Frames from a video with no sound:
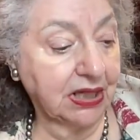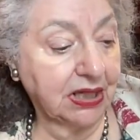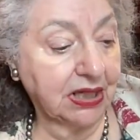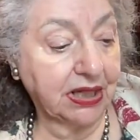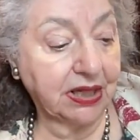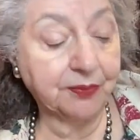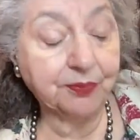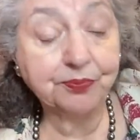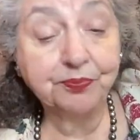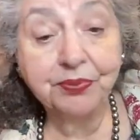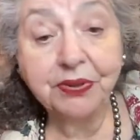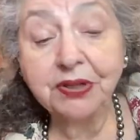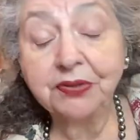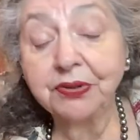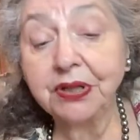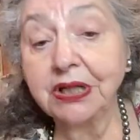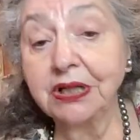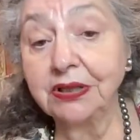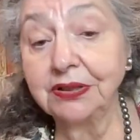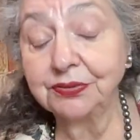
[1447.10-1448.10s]

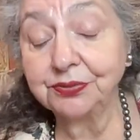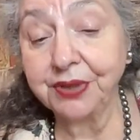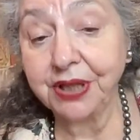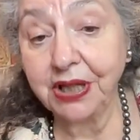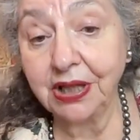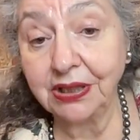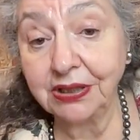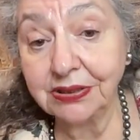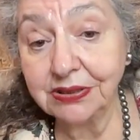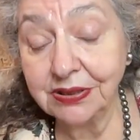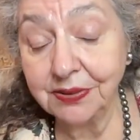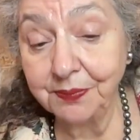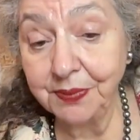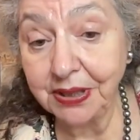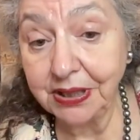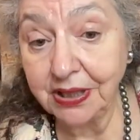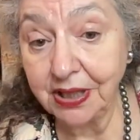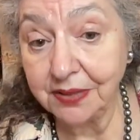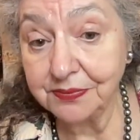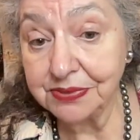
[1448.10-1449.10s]
empirical reality
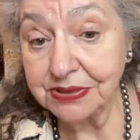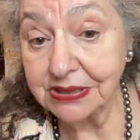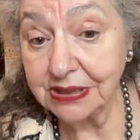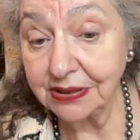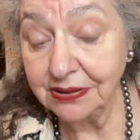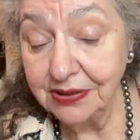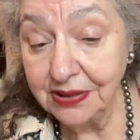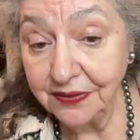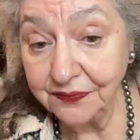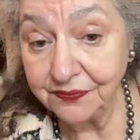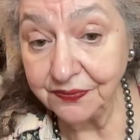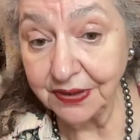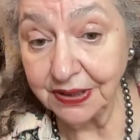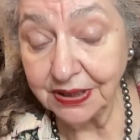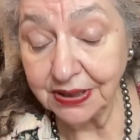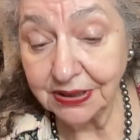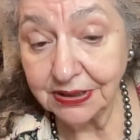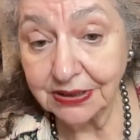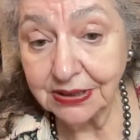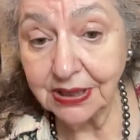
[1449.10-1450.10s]
became
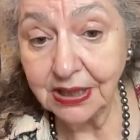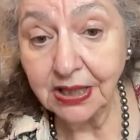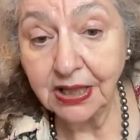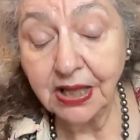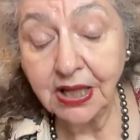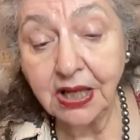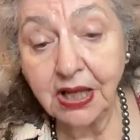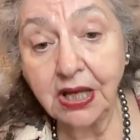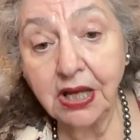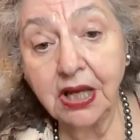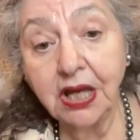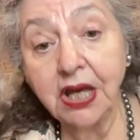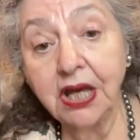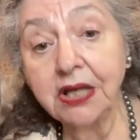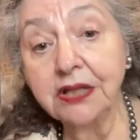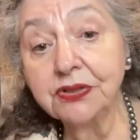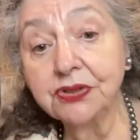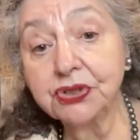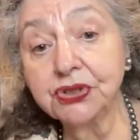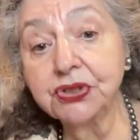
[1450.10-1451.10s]
significant.
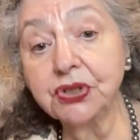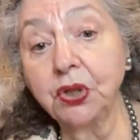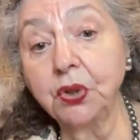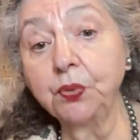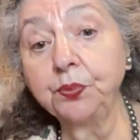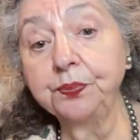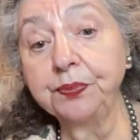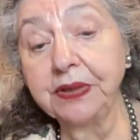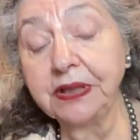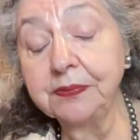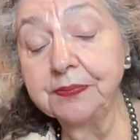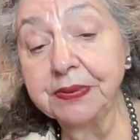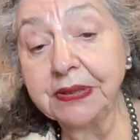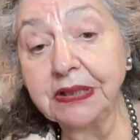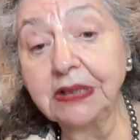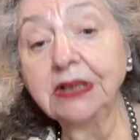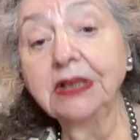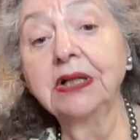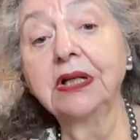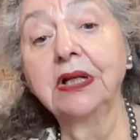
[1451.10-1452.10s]
And so
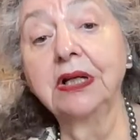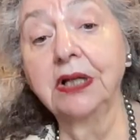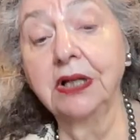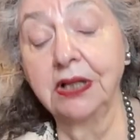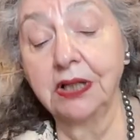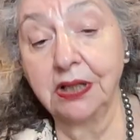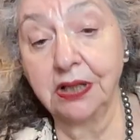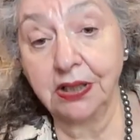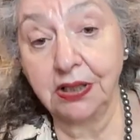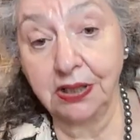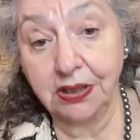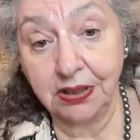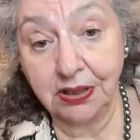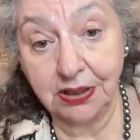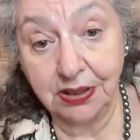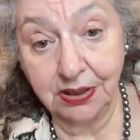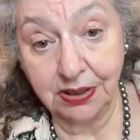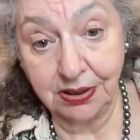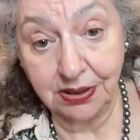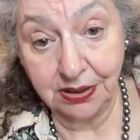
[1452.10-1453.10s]
people
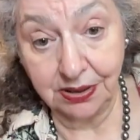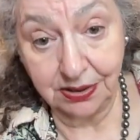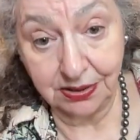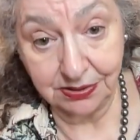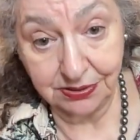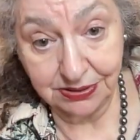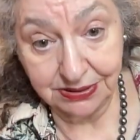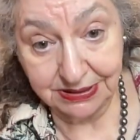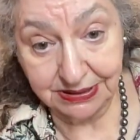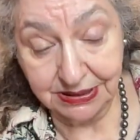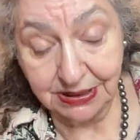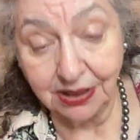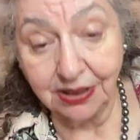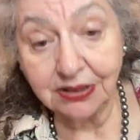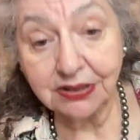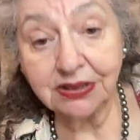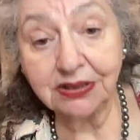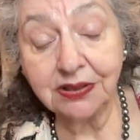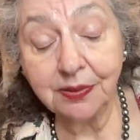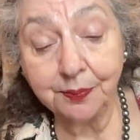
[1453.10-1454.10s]

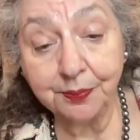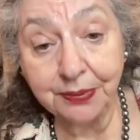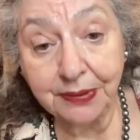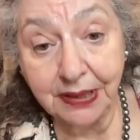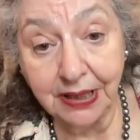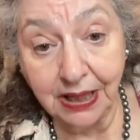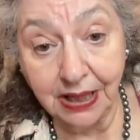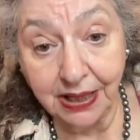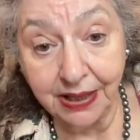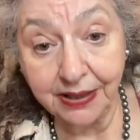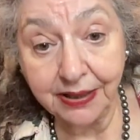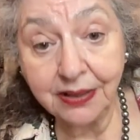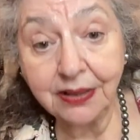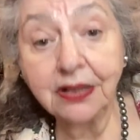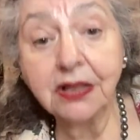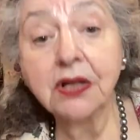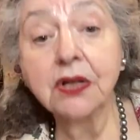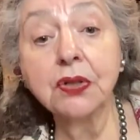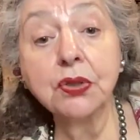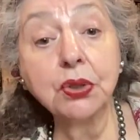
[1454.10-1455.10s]
started
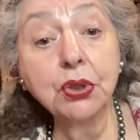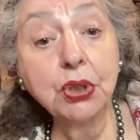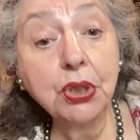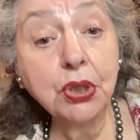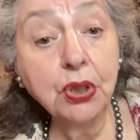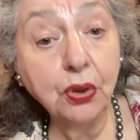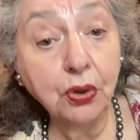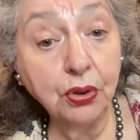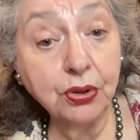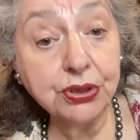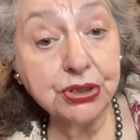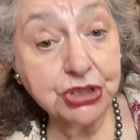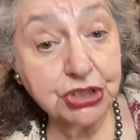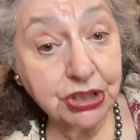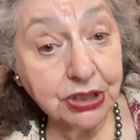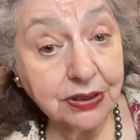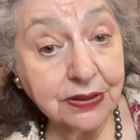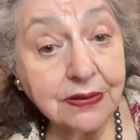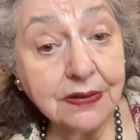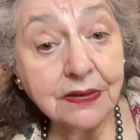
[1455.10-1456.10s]
applying
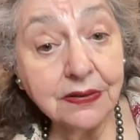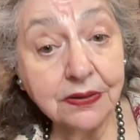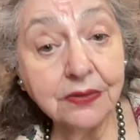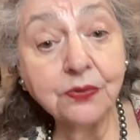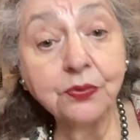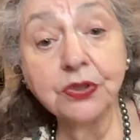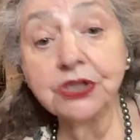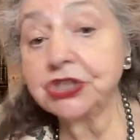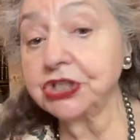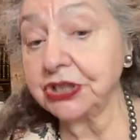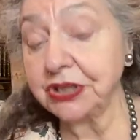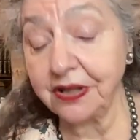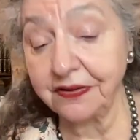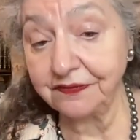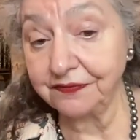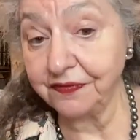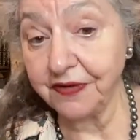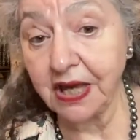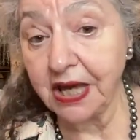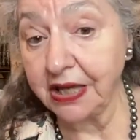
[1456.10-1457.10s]
logic, which they
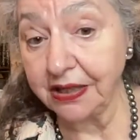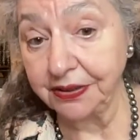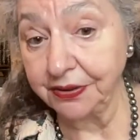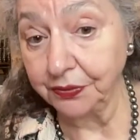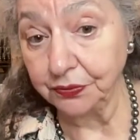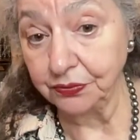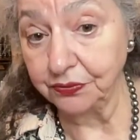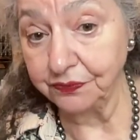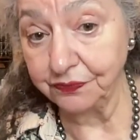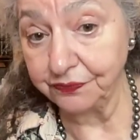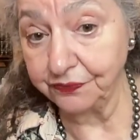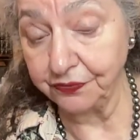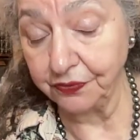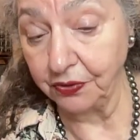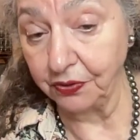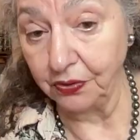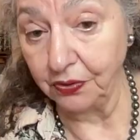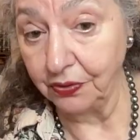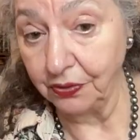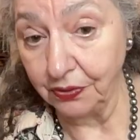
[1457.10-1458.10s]
valued
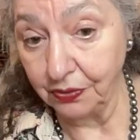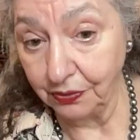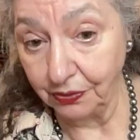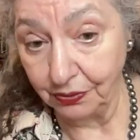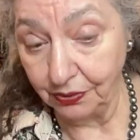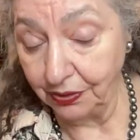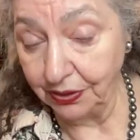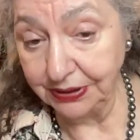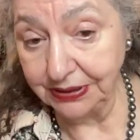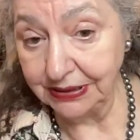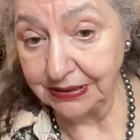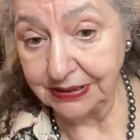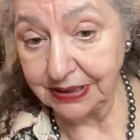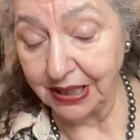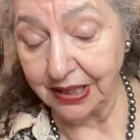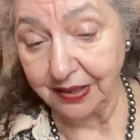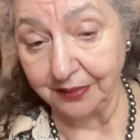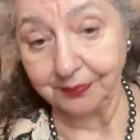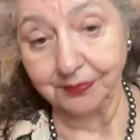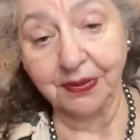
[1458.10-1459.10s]
for all the
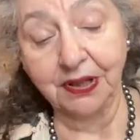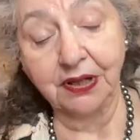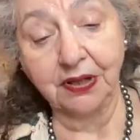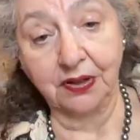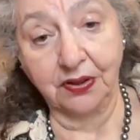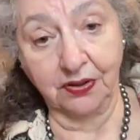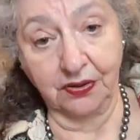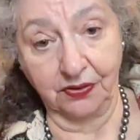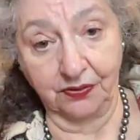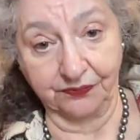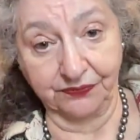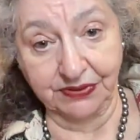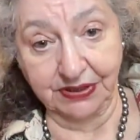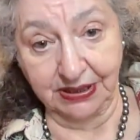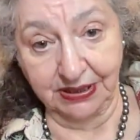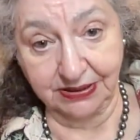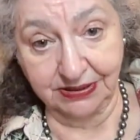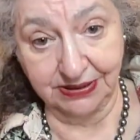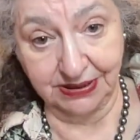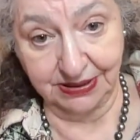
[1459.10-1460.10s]
time of the
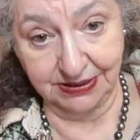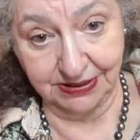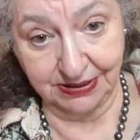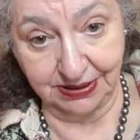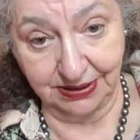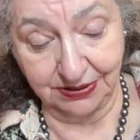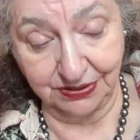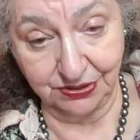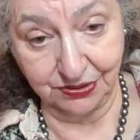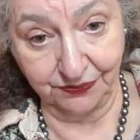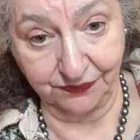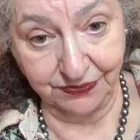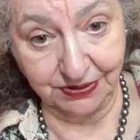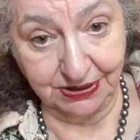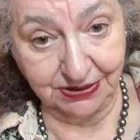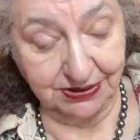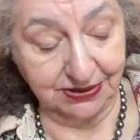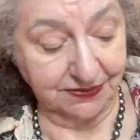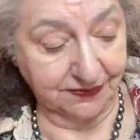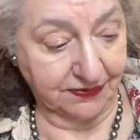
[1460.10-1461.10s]
existence of
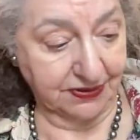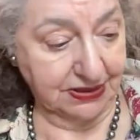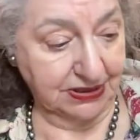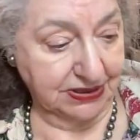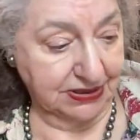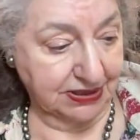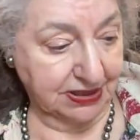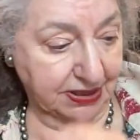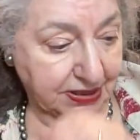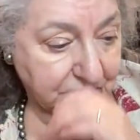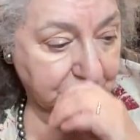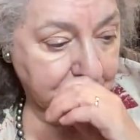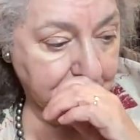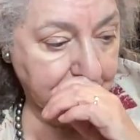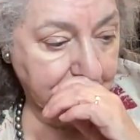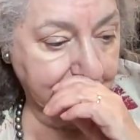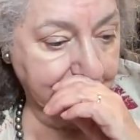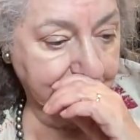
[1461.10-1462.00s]
this civilization.